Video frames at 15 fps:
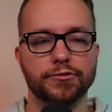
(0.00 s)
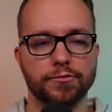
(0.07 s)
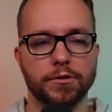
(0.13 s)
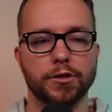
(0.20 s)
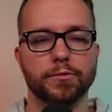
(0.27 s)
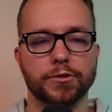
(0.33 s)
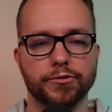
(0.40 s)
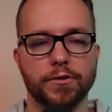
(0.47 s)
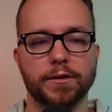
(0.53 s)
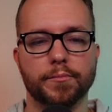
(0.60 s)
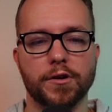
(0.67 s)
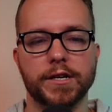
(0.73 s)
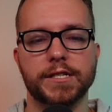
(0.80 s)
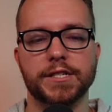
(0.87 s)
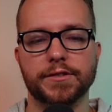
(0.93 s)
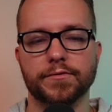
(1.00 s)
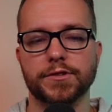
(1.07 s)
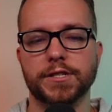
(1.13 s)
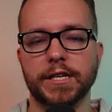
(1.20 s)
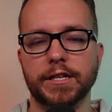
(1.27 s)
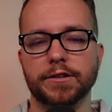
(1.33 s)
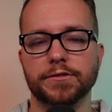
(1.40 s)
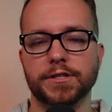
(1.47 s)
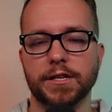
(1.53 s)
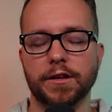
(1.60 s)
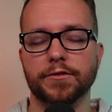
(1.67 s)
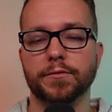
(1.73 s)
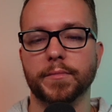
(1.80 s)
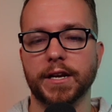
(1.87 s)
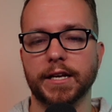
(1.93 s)
lower drug prices for seniors and
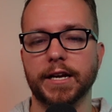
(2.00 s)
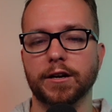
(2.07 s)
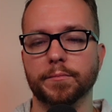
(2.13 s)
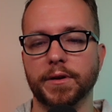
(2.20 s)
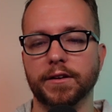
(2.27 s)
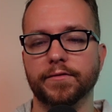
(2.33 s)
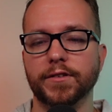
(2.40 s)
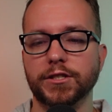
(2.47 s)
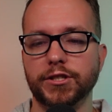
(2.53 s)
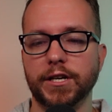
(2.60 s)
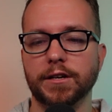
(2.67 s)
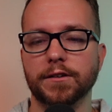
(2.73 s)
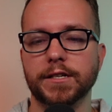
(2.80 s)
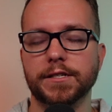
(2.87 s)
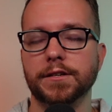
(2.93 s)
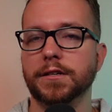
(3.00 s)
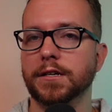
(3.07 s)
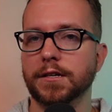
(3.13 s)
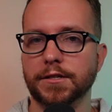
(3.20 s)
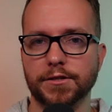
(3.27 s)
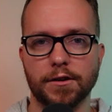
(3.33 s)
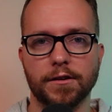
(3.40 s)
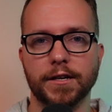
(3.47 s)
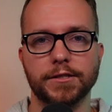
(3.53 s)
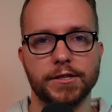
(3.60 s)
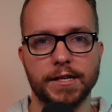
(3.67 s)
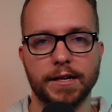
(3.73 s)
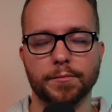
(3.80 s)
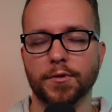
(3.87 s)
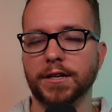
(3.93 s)
other Medicare beneficiaries. Sorry, I just
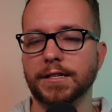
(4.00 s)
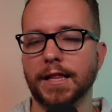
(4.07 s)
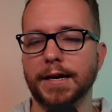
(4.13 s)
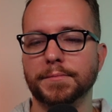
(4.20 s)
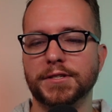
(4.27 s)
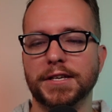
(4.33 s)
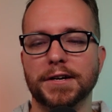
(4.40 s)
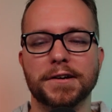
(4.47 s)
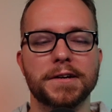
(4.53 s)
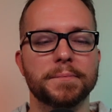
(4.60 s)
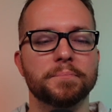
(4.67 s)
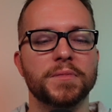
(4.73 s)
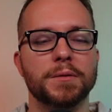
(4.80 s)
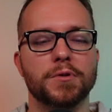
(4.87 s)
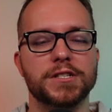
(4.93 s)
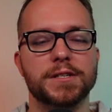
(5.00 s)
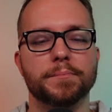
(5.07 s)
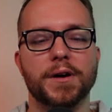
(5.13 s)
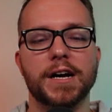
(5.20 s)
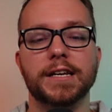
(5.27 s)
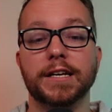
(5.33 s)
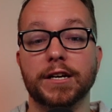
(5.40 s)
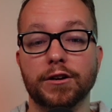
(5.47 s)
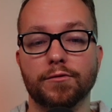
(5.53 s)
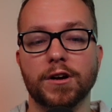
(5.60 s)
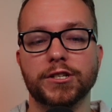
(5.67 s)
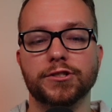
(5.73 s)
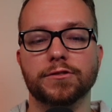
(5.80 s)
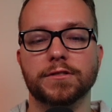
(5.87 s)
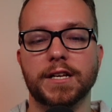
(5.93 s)
had a brain lapse there. President Biden and
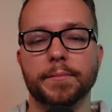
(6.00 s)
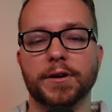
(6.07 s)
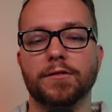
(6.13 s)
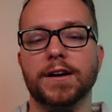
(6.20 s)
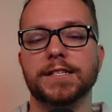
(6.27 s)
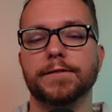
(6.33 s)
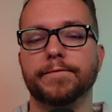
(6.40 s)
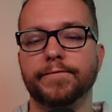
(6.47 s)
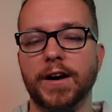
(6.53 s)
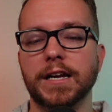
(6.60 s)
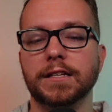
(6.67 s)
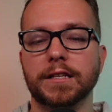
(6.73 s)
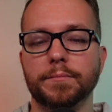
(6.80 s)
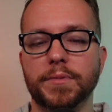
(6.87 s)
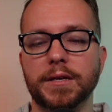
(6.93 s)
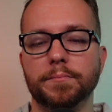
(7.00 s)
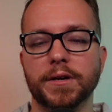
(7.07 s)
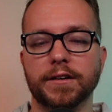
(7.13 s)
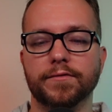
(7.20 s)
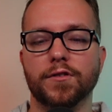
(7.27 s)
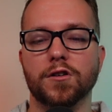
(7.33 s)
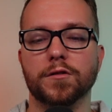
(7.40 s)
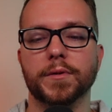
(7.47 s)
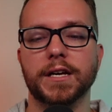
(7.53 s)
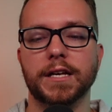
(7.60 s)
congressional Democrats finally beat Big Pharma